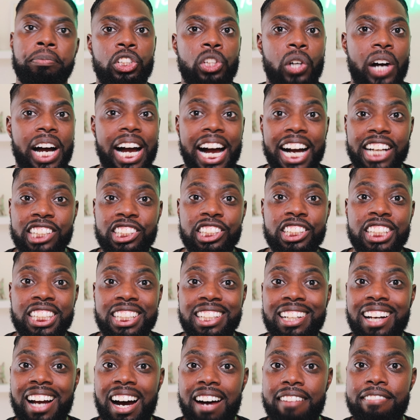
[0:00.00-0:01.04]
So I actually
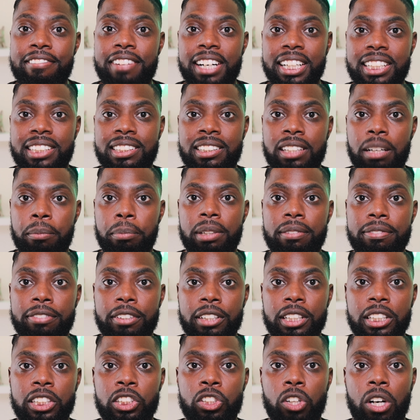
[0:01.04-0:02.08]
could not find a template
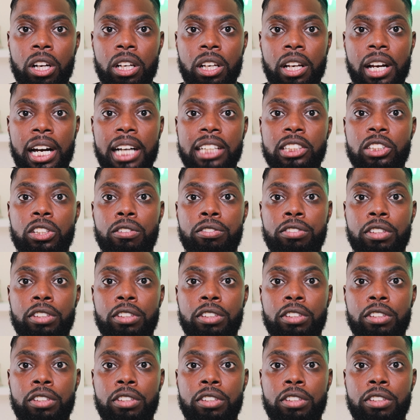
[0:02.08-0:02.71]
for this online, so